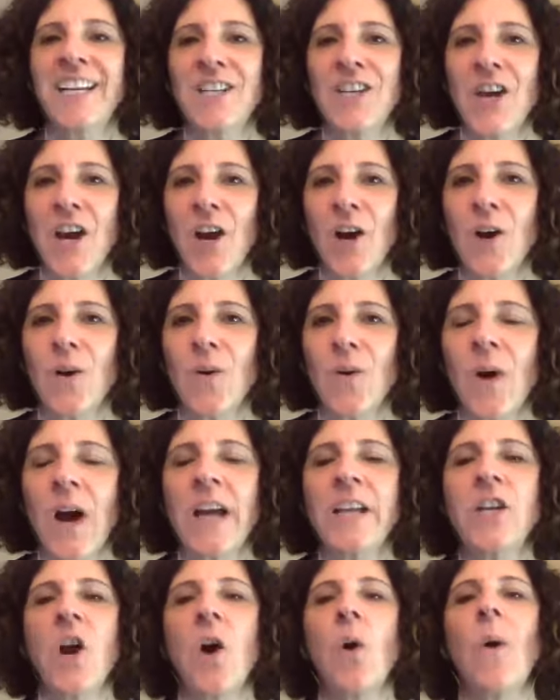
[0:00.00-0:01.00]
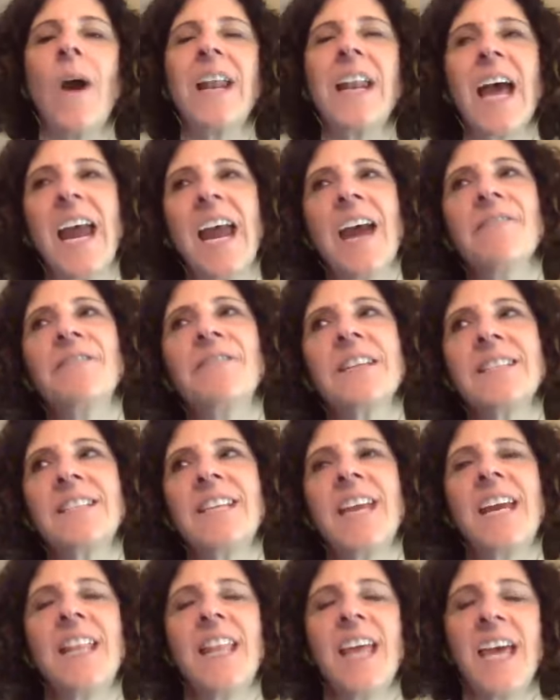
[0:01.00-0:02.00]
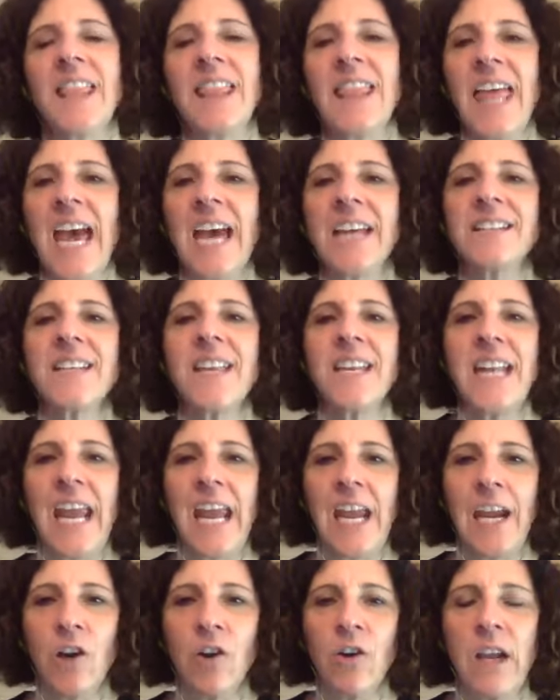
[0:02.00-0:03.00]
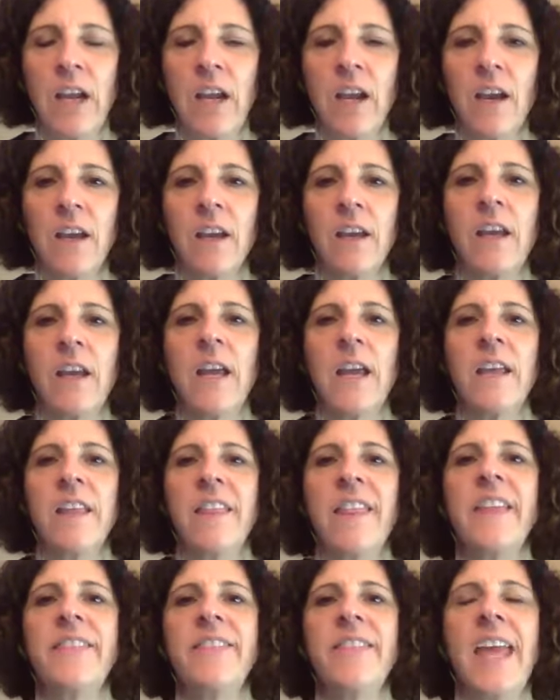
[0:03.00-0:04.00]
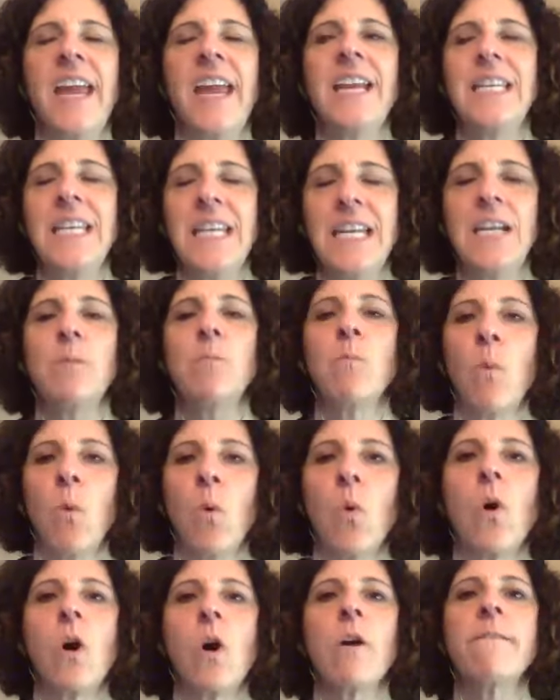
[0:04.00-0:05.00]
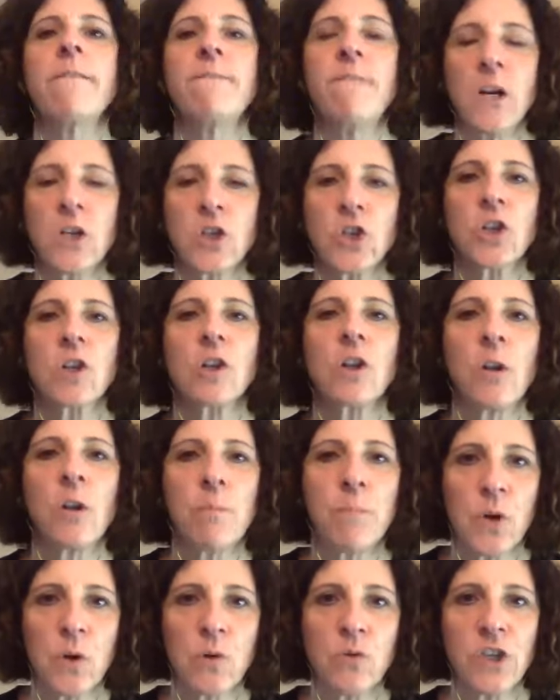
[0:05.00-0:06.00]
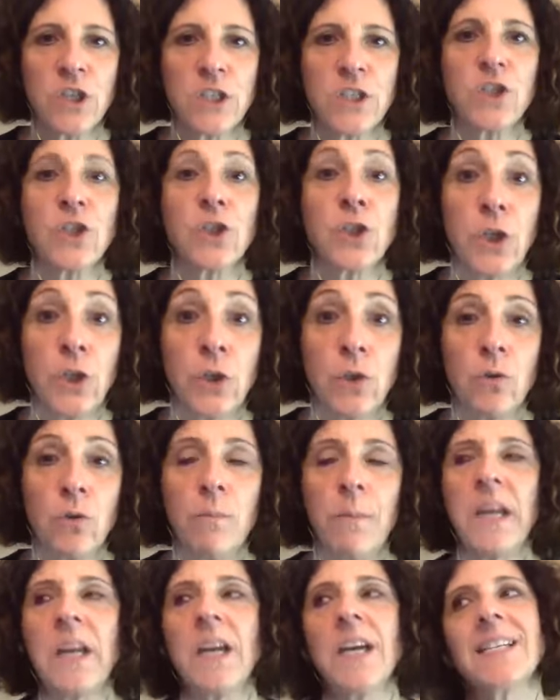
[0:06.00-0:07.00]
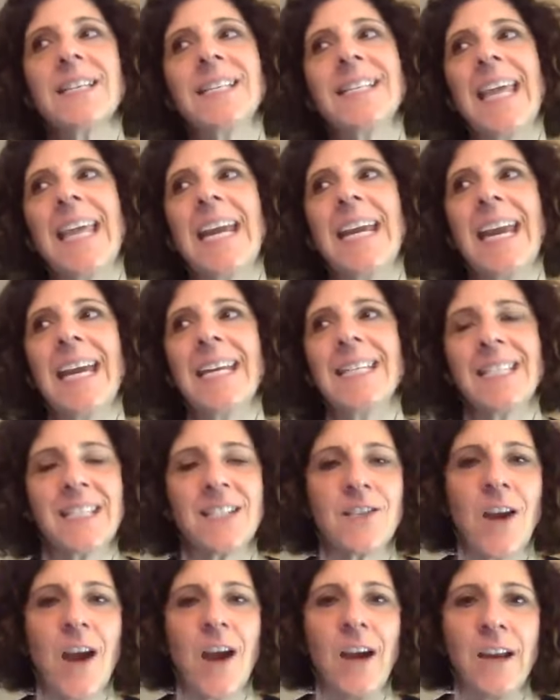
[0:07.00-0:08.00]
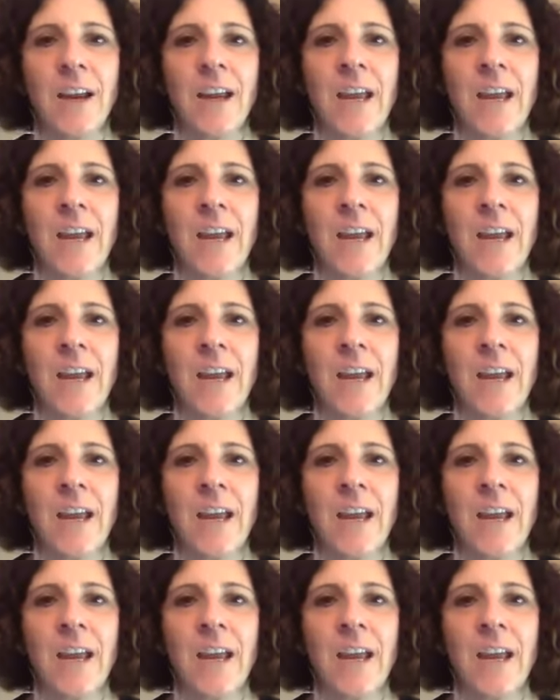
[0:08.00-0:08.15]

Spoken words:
know. And I have to say that that's an area that they need more functional approaches to, because they get stuck.